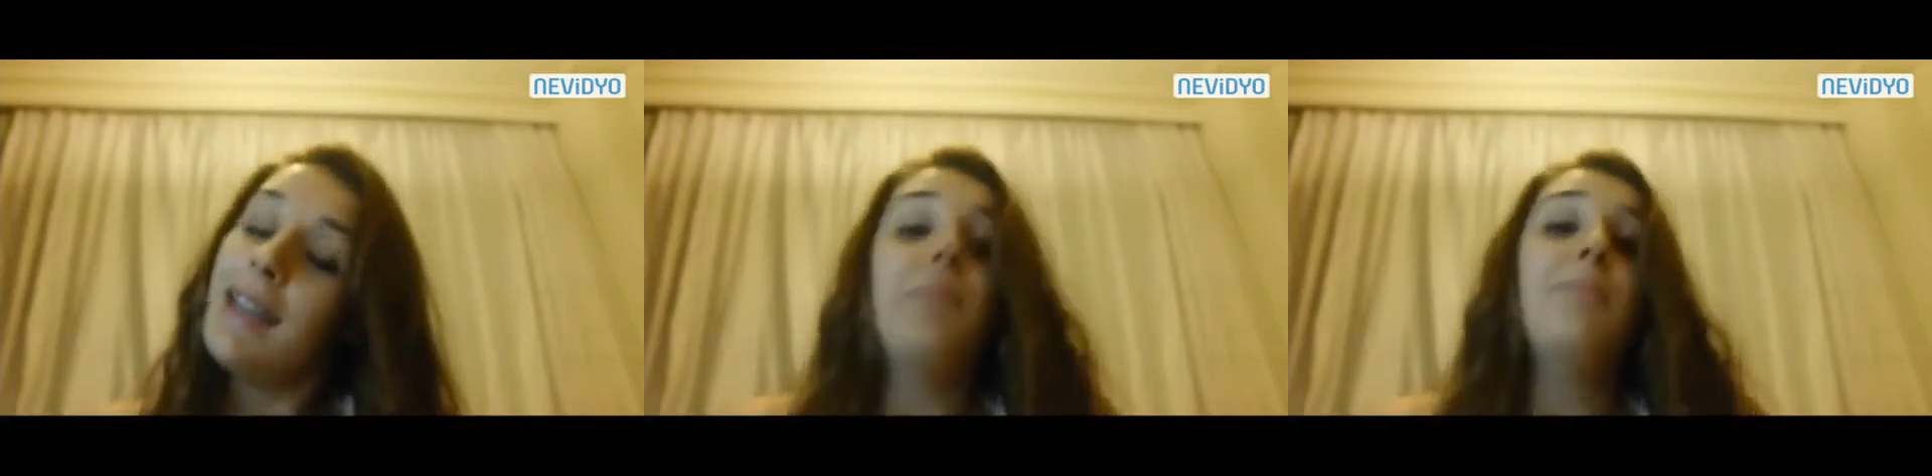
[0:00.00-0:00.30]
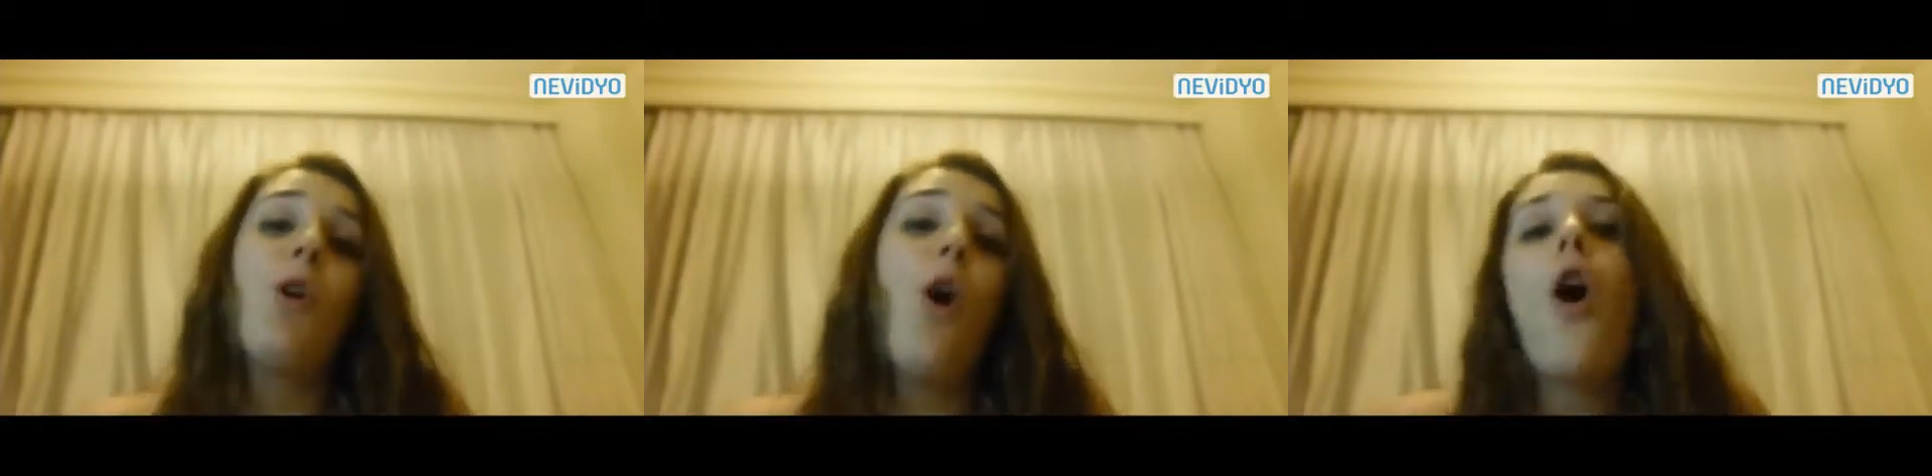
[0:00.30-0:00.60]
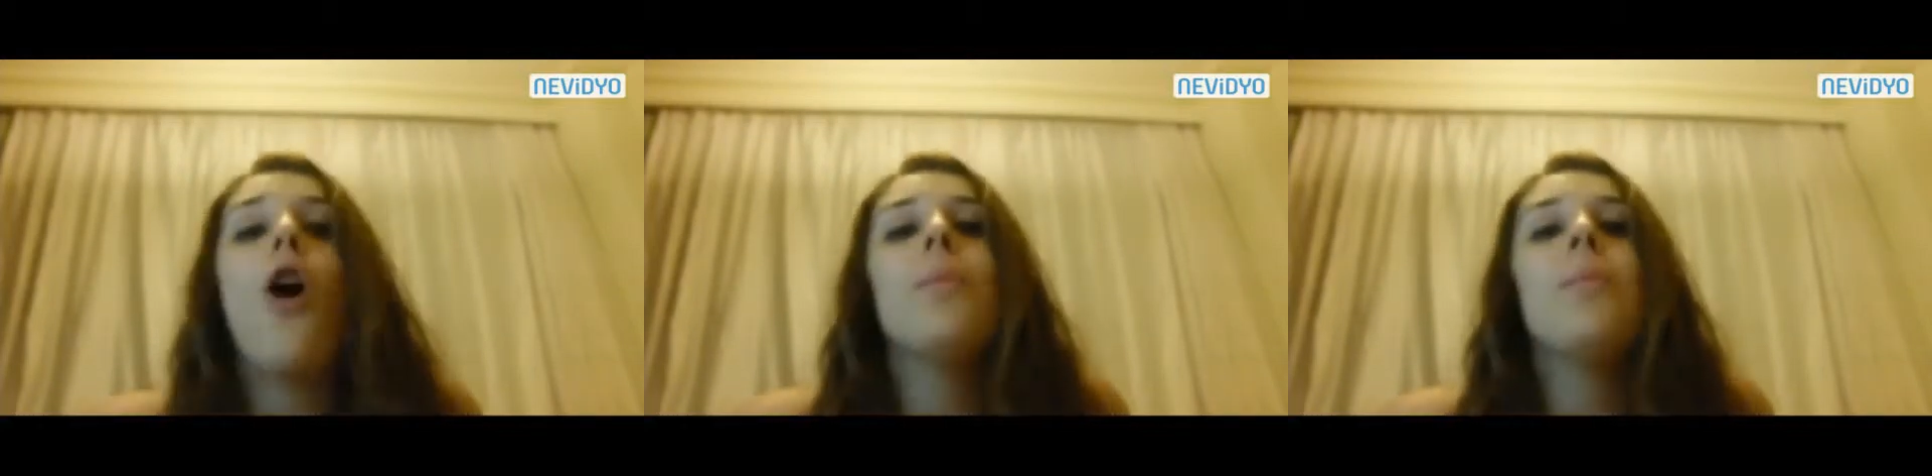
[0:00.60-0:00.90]
Keep
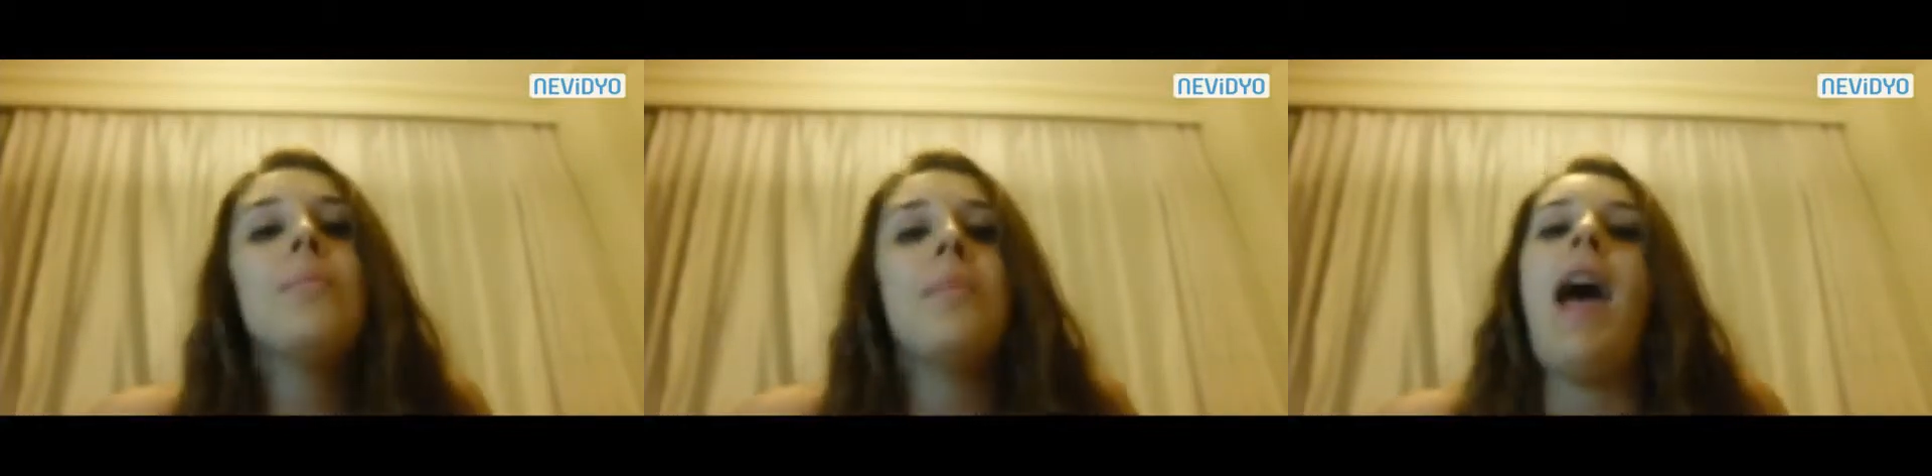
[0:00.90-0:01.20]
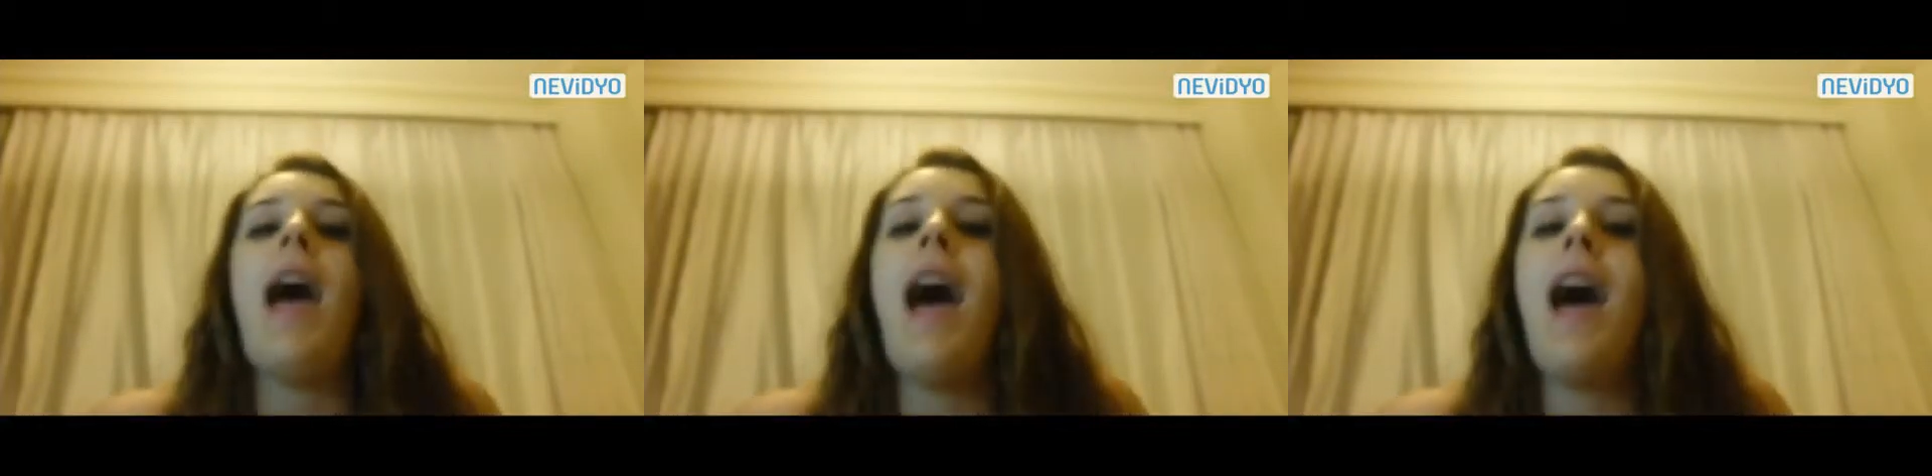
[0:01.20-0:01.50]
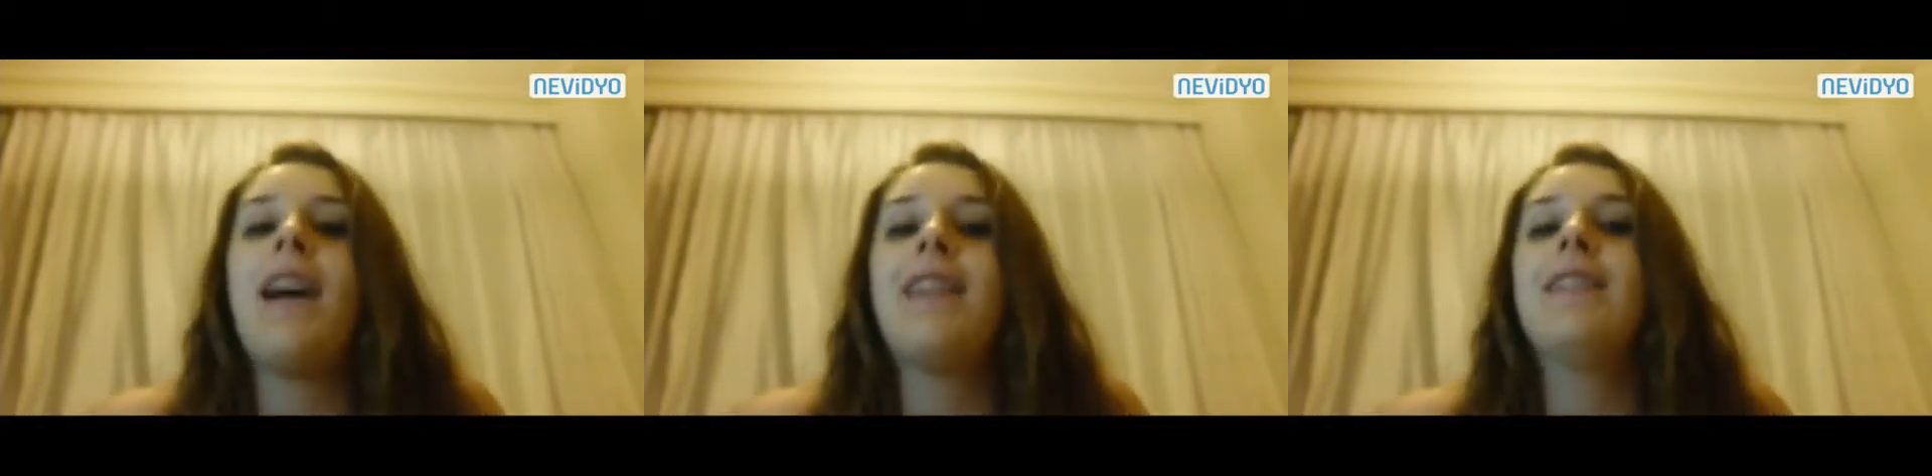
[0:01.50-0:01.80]
calm
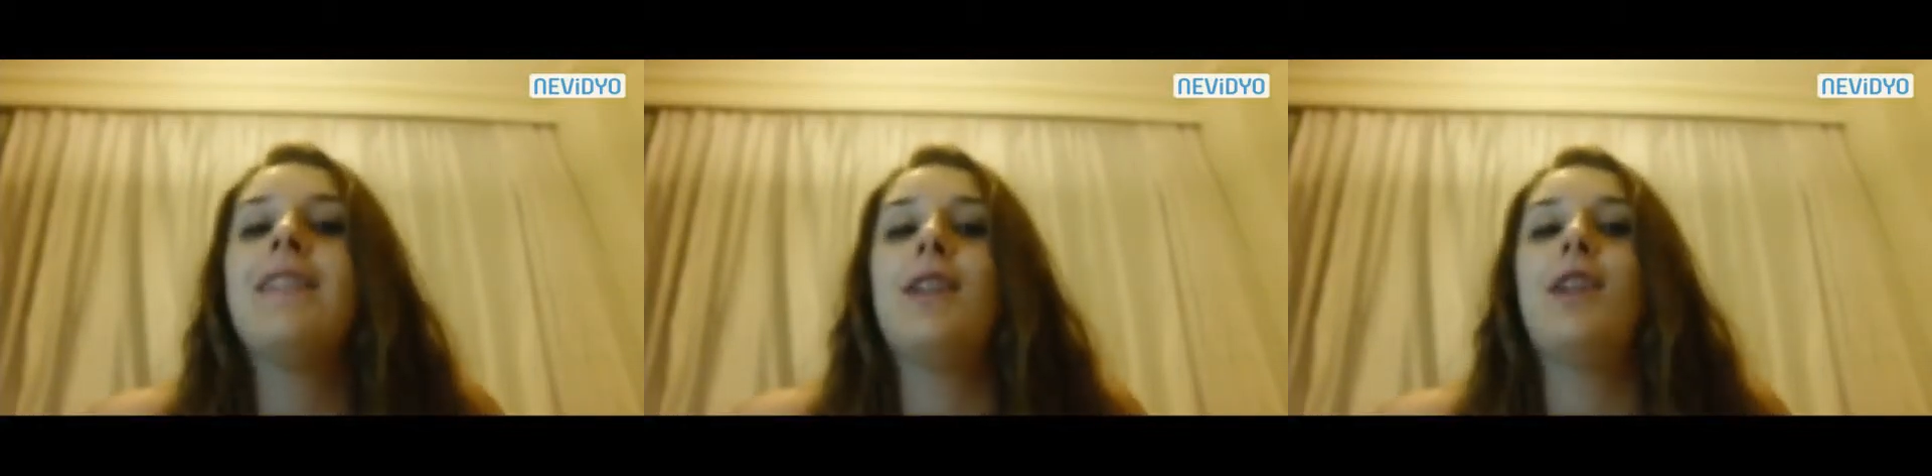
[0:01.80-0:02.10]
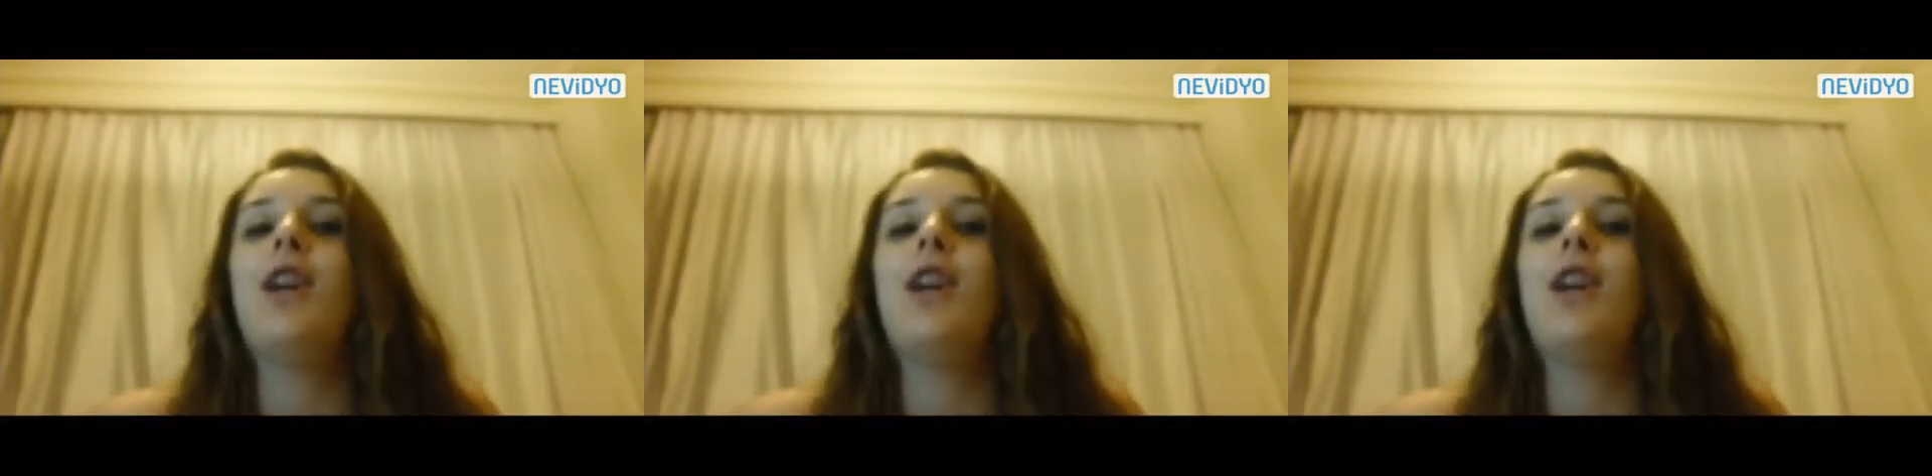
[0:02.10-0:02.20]
and